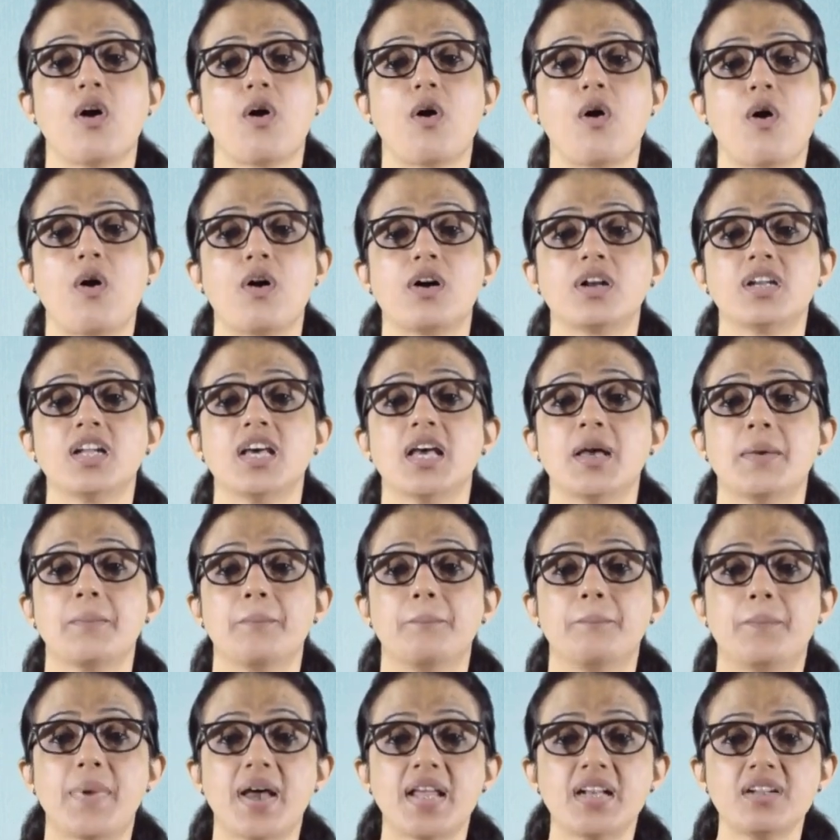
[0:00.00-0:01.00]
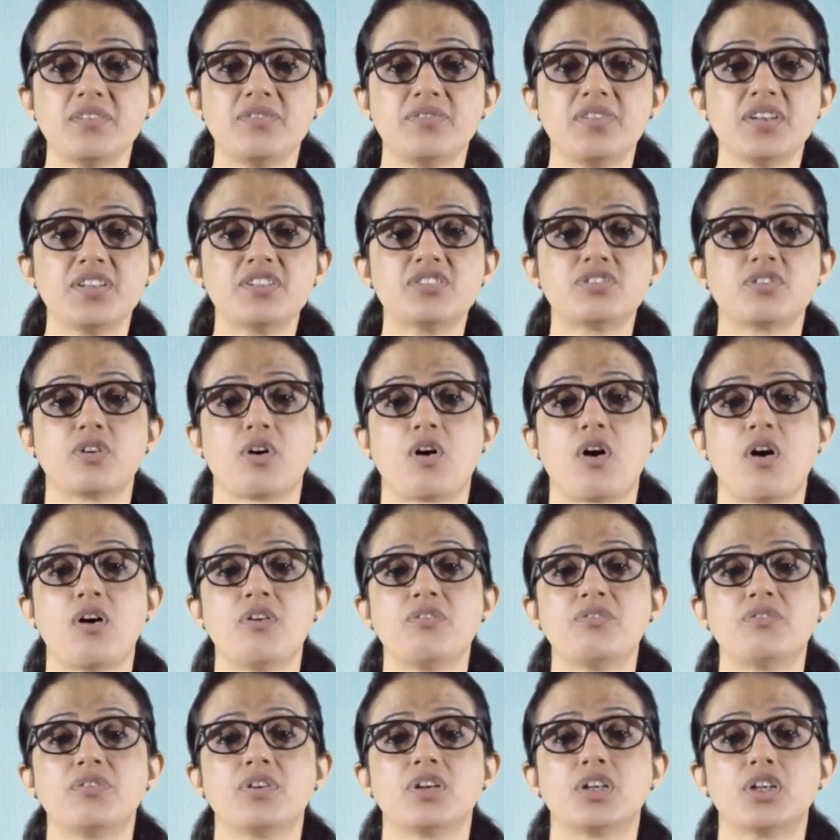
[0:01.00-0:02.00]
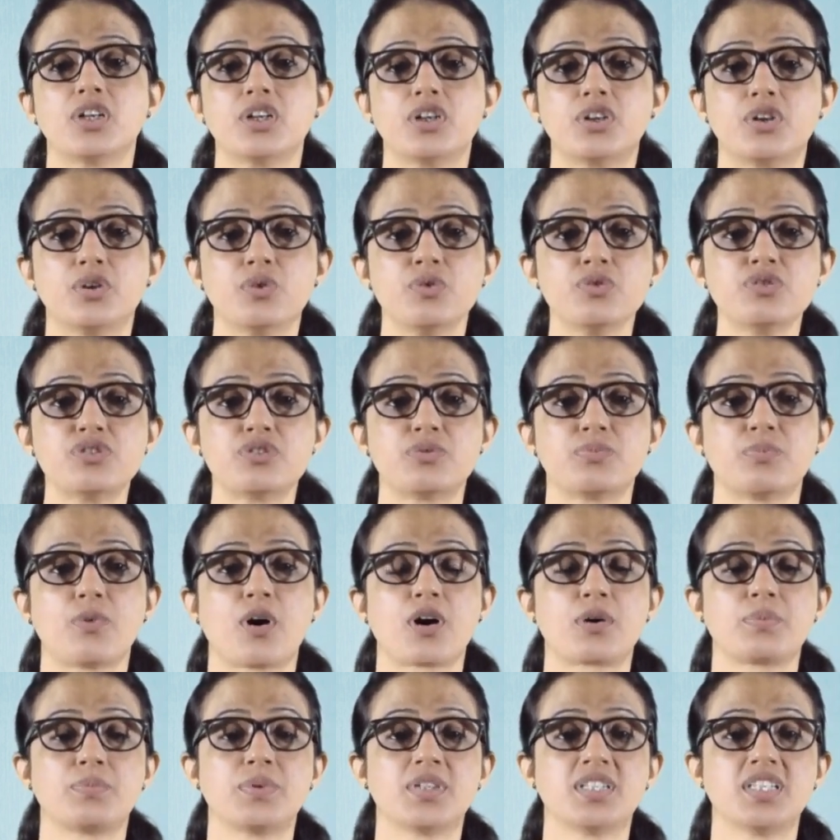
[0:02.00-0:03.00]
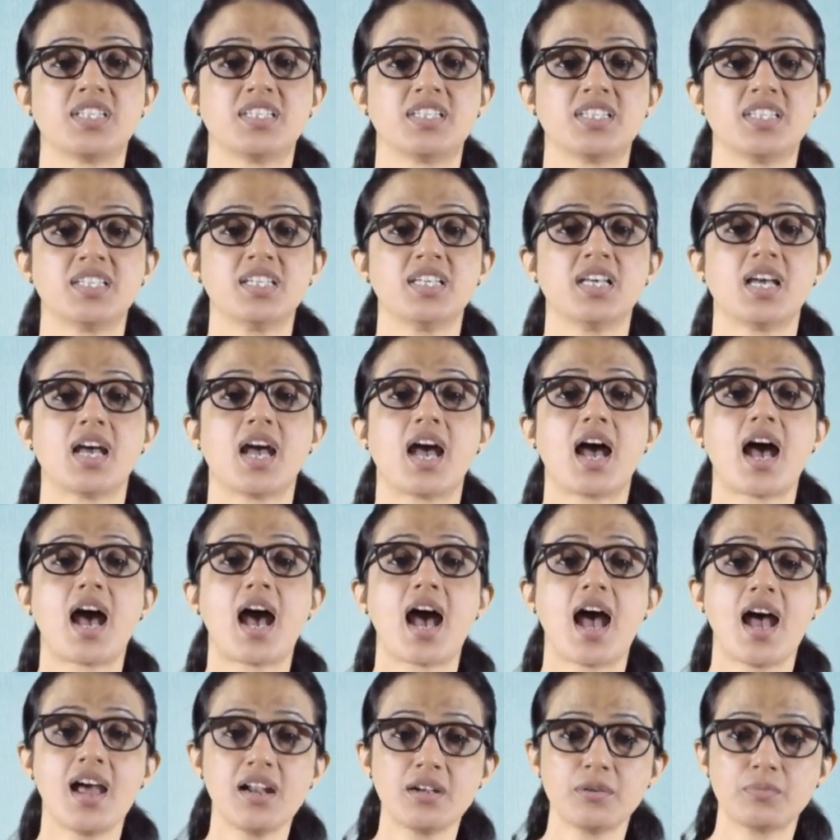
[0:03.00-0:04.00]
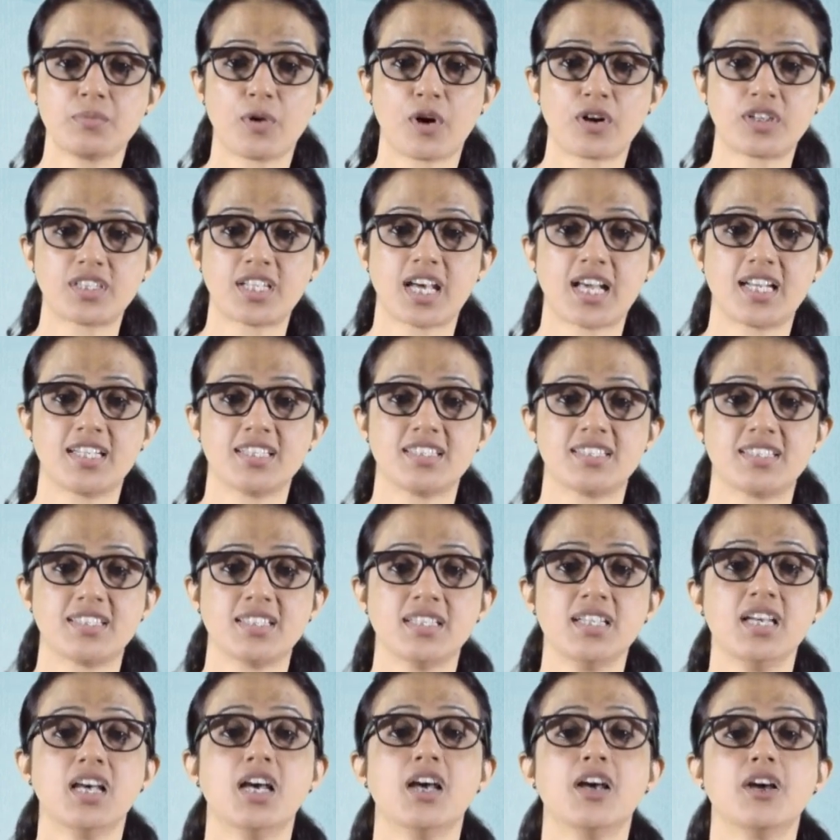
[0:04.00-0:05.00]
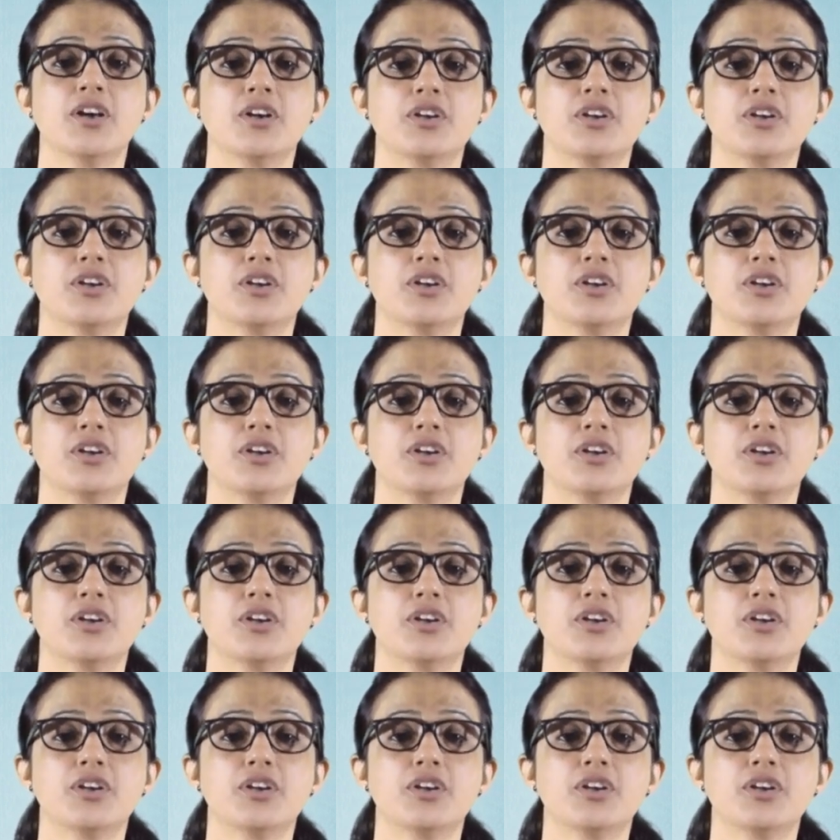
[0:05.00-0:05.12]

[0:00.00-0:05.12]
on benefits of reduced morbidity and mortality